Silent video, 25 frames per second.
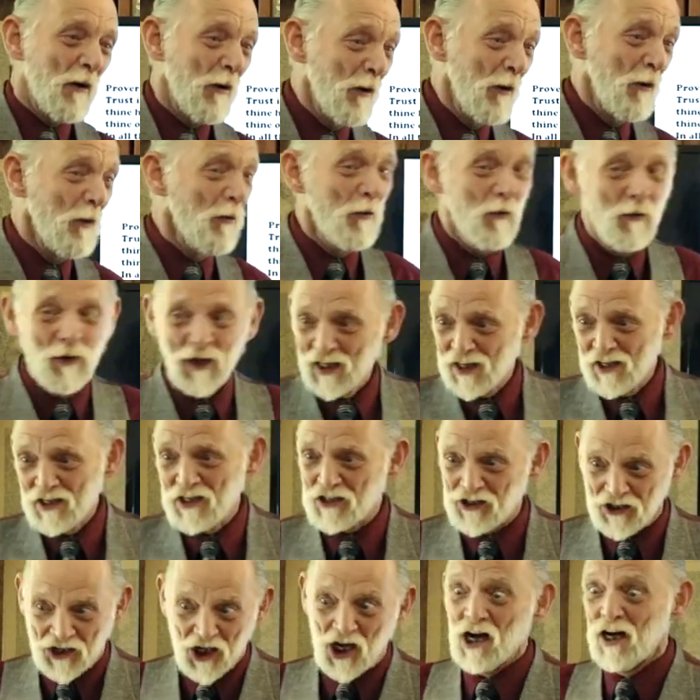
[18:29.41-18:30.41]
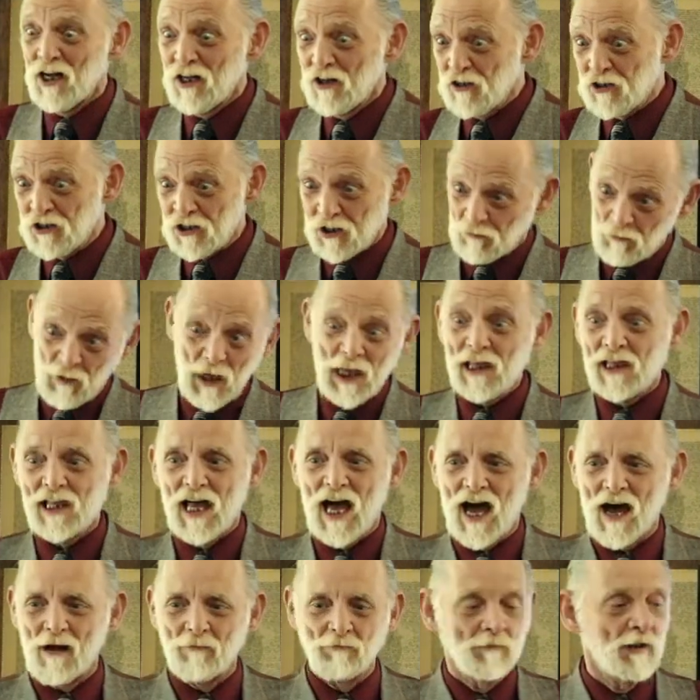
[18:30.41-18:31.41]
Who is John
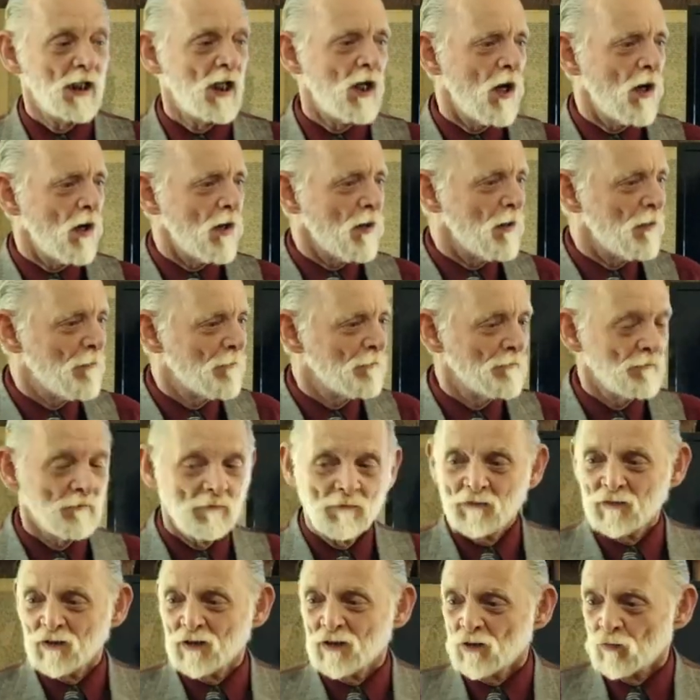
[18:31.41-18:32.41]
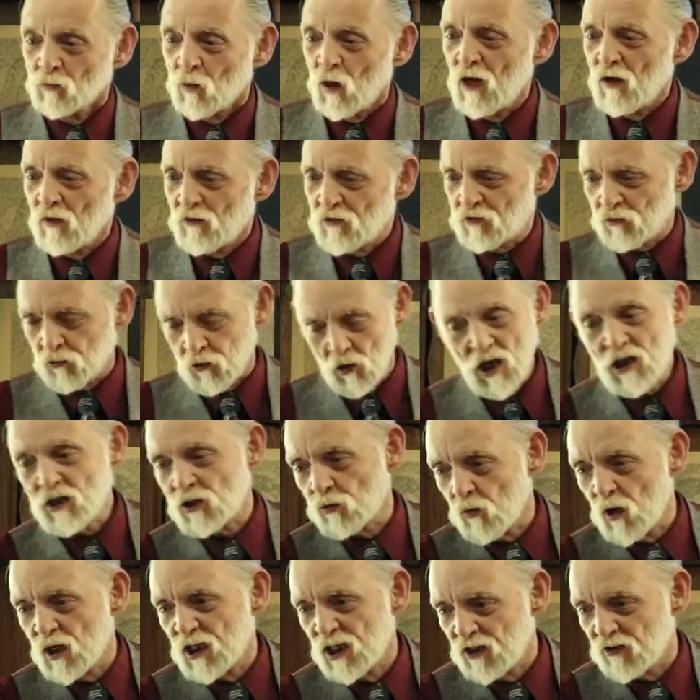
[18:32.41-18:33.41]
Schmidlap? Well,
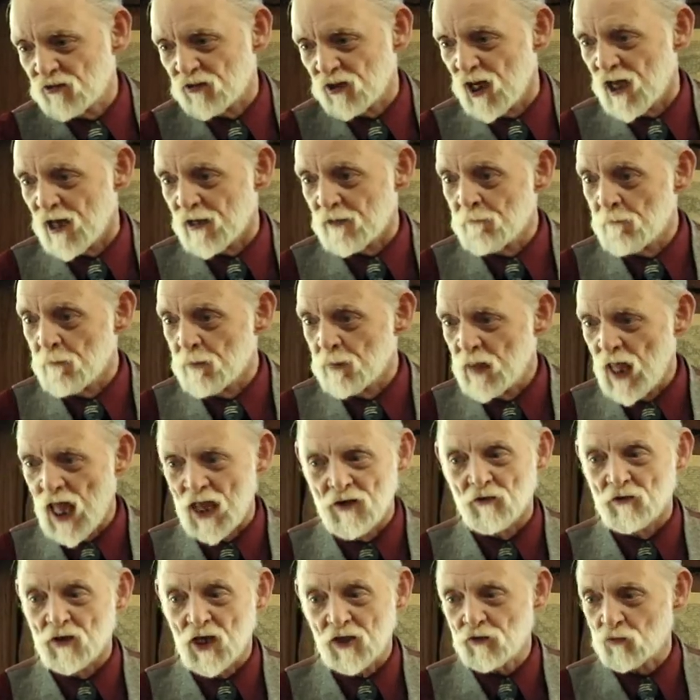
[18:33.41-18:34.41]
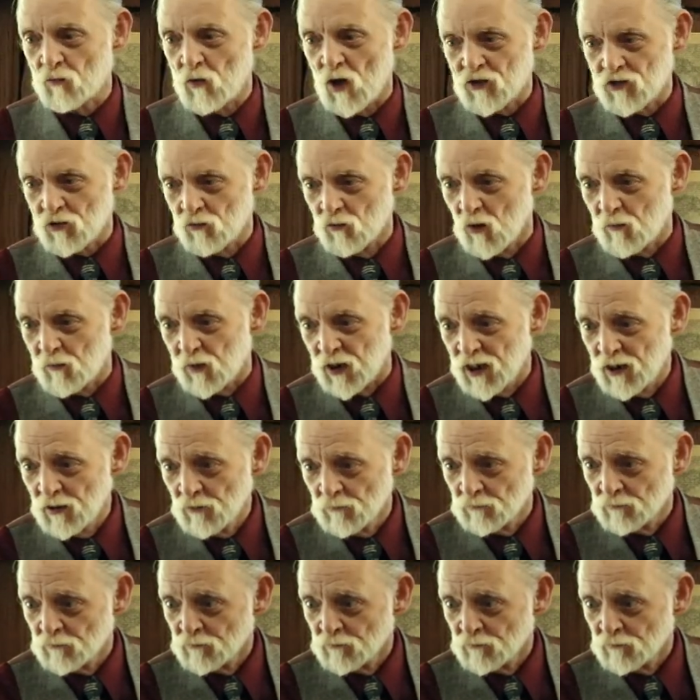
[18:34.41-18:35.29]
trust what he said. And your next question will be,